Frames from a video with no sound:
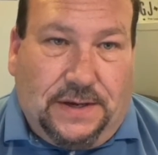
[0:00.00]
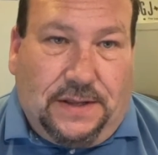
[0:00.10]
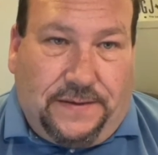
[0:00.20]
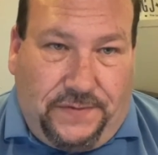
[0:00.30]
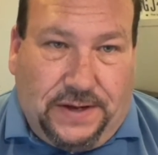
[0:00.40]

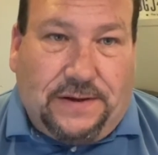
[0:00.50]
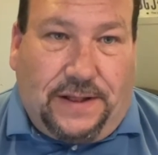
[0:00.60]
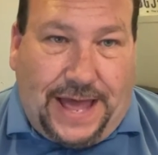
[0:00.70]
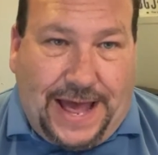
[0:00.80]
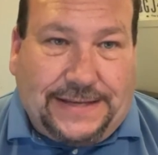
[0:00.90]
The vehicle
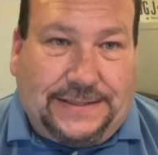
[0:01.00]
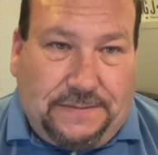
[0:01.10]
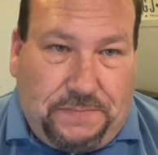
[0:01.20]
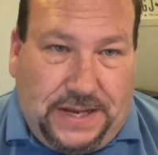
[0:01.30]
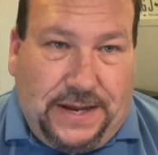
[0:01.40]
has to
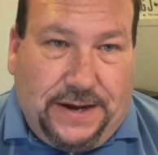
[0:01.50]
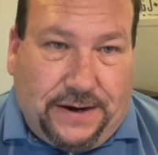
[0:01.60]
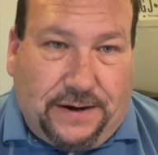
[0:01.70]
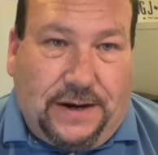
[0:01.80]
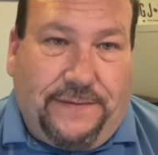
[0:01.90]
be
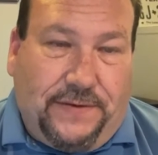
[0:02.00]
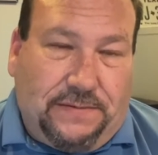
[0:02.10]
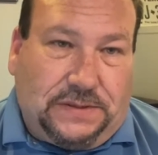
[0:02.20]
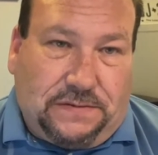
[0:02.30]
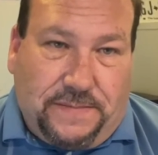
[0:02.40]
here if it
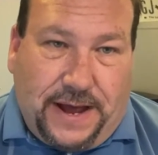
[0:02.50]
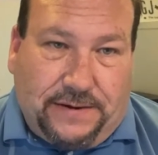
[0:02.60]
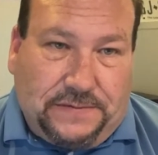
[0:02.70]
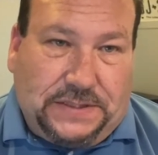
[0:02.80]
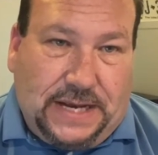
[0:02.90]
was from out
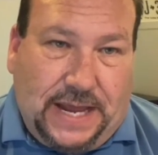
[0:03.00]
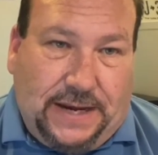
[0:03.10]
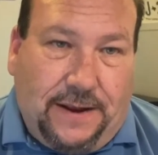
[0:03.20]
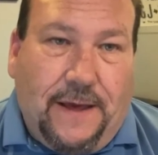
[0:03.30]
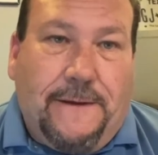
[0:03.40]
of state.
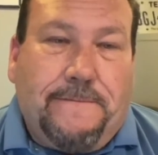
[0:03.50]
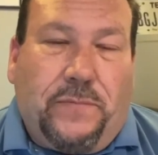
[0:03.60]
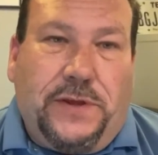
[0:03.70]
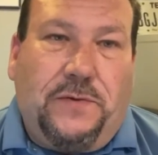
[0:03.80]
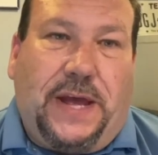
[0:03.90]

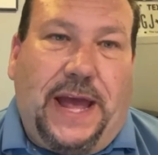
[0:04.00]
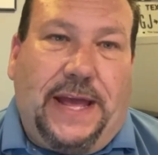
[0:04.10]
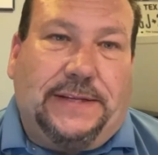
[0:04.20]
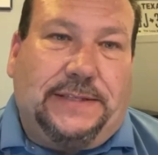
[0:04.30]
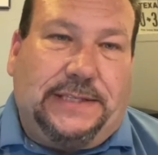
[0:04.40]
You
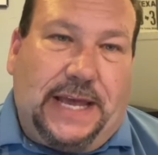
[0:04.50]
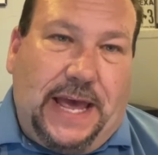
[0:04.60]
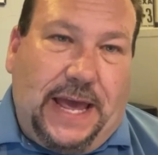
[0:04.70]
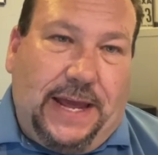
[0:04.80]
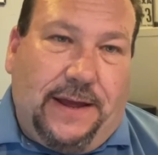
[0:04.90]
can't
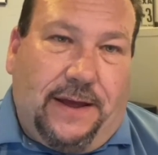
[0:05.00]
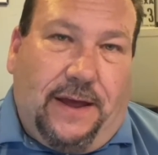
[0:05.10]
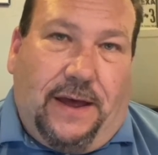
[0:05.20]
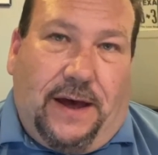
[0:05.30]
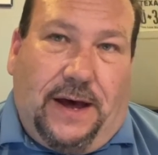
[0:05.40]
say,
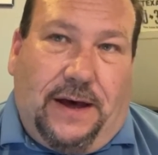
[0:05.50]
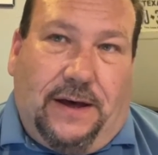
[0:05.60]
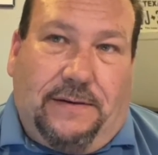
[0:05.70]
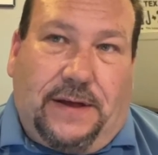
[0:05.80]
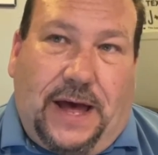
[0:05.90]

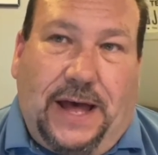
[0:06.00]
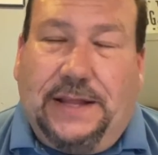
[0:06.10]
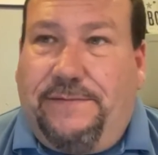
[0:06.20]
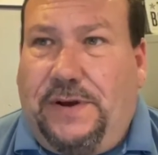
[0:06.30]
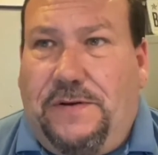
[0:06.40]
I
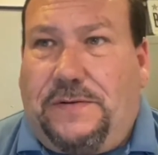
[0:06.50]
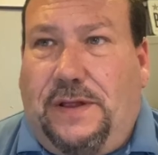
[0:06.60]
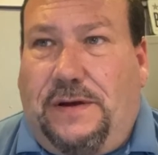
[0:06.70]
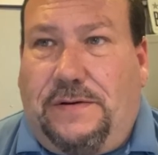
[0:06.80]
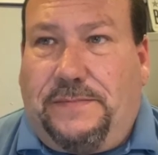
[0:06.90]
live in
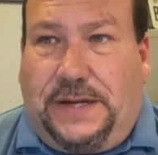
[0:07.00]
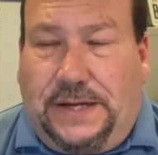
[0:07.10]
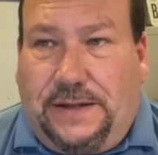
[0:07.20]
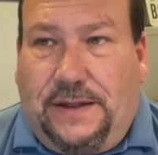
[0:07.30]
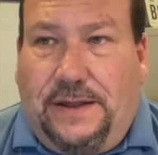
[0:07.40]

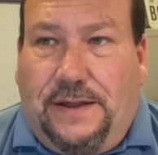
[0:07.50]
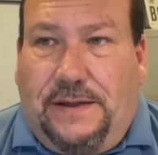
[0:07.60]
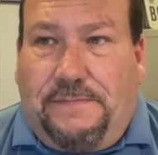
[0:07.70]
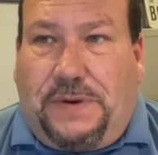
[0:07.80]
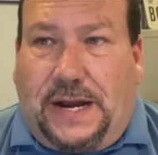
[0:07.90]
Oklahoma,
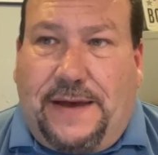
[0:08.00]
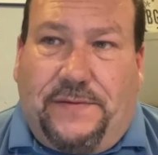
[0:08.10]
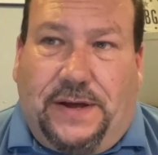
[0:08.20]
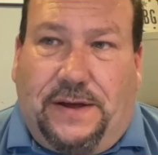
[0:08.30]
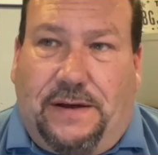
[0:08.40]
but I have
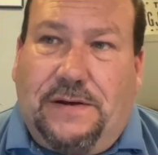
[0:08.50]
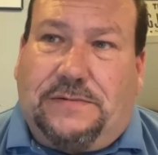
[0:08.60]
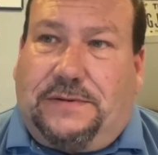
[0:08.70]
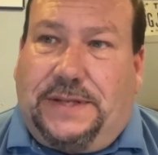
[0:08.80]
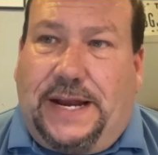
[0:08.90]
an
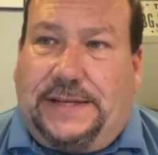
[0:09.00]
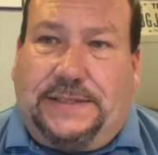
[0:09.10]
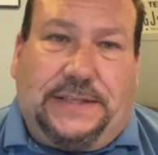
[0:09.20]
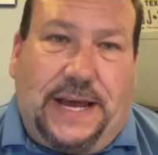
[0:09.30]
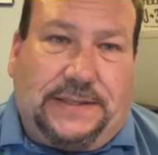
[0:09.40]
uncle that has a
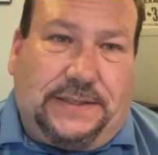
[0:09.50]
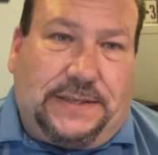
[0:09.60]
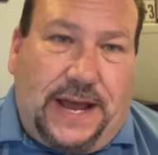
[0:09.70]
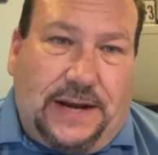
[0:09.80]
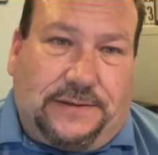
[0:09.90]
Texas
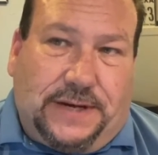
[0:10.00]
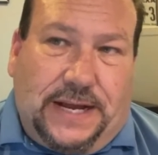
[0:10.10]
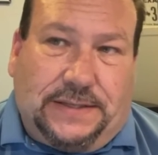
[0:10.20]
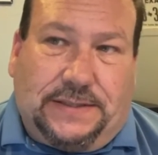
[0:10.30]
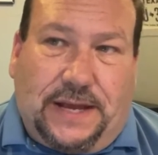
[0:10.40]

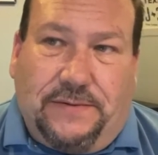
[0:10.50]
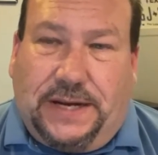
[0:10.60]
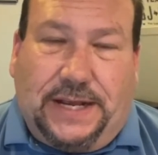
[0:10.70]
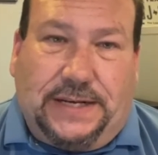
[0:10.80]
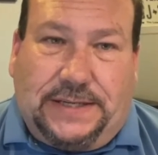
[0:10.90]
address. I want to
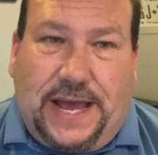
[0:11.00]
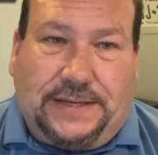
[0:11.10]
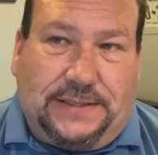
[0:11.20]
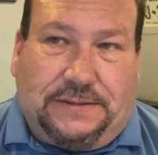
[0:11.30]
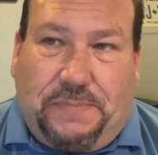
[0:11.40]
get a
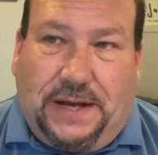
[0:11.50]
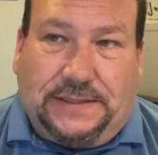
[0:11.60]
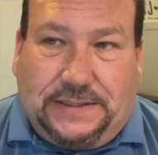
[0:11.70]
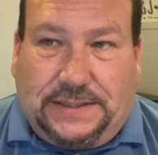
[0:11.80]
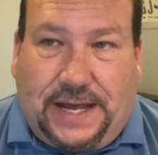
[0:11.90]
Texas
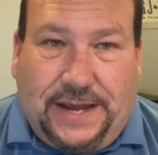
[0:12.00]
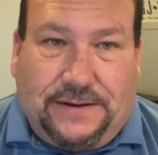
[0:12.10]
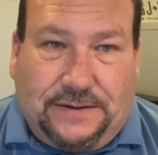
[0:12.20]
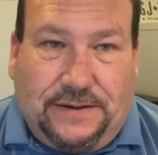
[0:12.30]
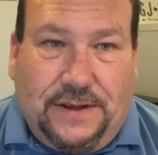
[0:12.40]
bonded
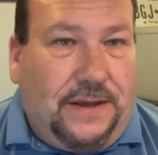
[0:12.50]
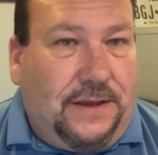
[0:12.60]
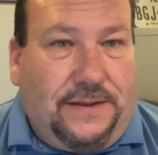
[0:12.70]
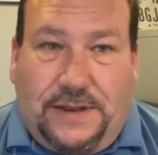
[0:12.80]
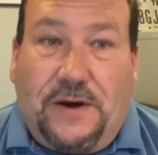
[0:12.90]
title.
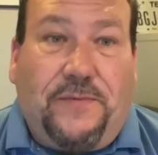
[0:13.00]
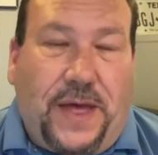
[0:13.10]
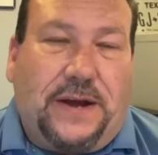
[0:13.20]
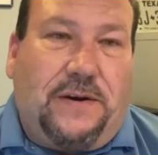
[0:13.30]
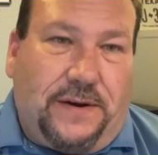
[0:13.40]
No,
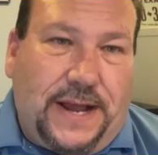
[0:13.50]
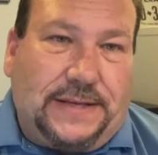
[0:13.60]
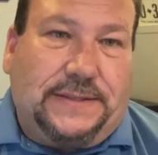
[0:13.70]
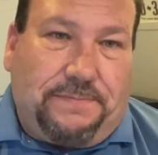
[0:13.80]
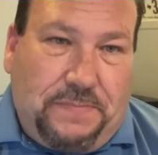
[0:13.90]
that car has
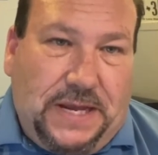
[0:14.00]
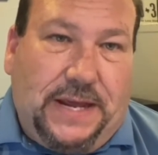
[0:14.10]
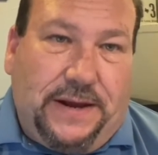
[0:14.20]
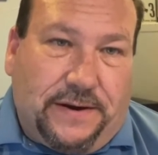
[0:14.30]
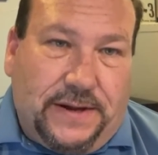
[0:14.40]
to be
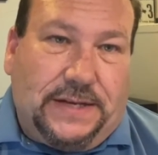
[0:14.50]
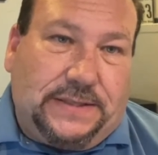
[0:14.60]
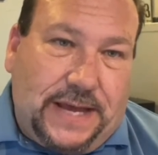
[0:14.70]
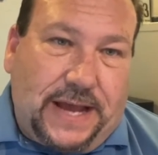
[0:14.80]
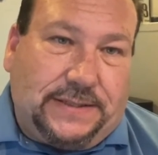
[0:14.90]
here in
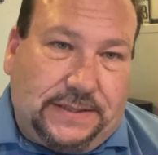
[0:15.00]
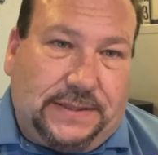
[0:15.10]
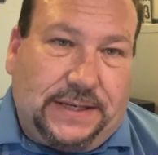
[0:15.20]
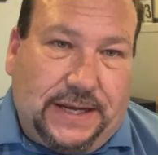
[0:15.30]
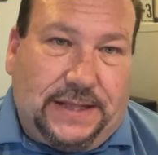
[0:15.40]
Texas
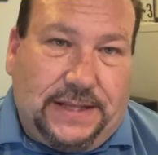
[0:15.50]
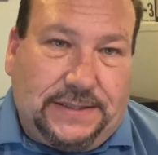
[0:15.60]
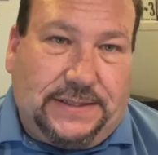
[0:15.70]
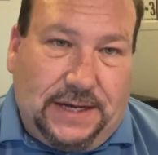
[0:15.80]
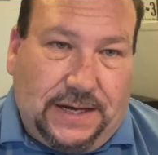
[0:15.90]
to get this
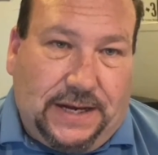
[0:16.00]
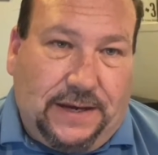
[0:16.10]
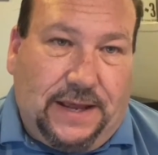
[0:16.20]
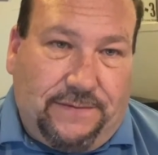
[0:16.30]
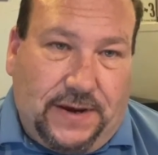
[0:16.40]
done
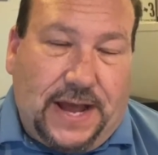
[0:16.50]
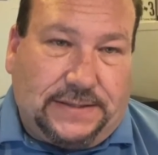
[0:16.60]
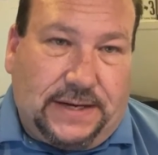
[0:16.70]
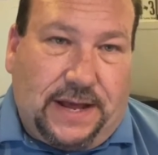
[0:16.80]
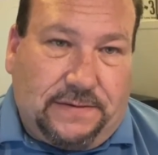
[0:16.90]
if it has
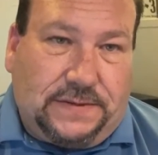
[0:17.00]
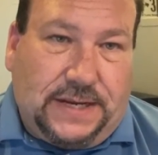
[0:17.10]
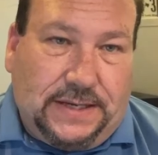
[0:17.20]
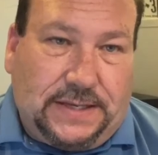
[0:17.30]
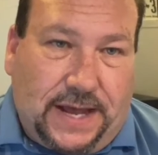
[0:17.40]
an out of
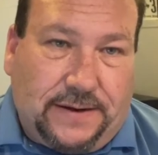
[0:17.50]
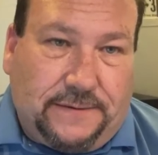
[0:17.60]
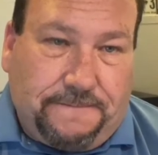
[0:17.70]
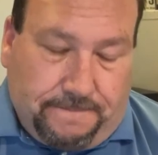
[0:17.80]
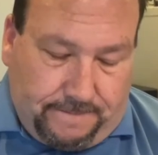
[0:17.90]
state title.
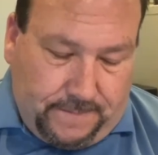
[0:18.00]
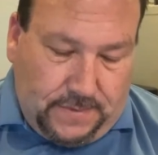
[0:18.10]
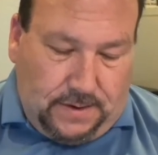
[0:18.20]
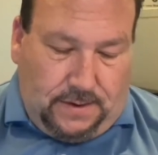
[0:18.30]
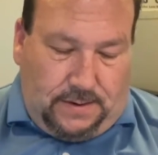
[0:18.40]

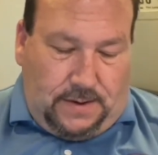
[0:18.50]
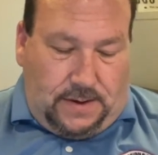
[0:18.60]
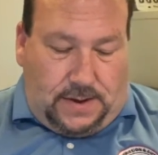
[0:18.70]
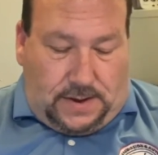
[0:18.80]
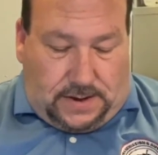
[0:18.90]

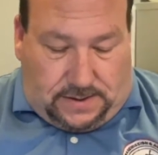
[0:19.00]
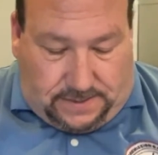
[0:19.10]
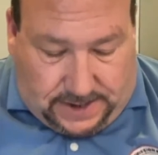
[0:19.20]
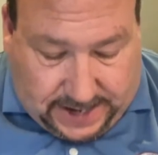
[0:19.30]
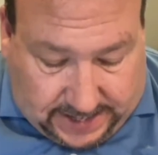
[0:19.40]
All
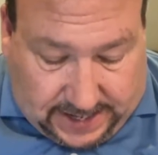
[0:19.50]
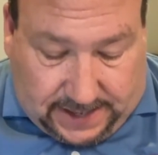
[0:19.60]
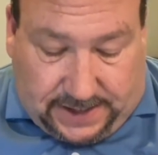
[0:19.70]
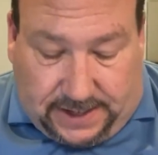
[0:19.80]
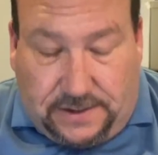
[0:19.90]
right, and
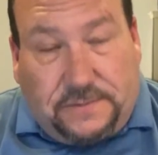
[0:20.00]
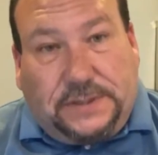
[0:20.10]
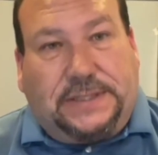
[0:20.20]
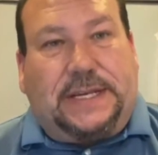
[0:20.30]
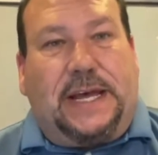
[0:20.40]
then you will
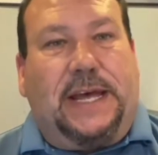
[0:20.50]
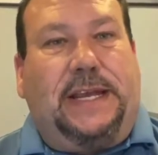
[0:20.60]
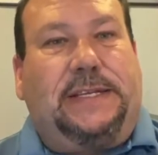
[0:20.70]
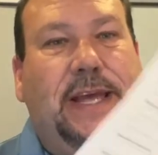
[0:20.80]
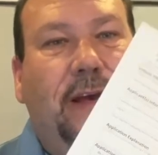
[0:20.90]

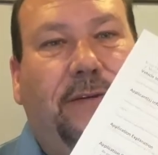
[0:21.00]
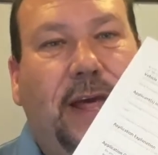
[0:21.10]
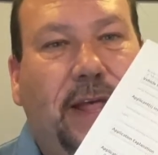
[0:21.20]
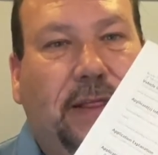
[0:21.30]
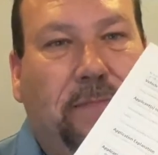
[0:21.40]
sign down
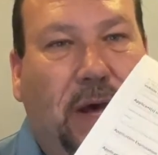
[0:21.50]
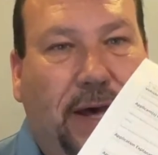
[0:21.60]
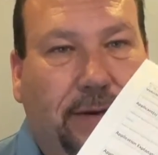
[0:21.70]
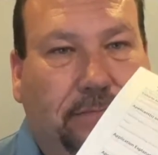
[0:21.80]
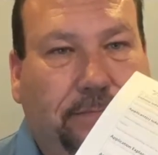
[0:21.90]
at the bottom.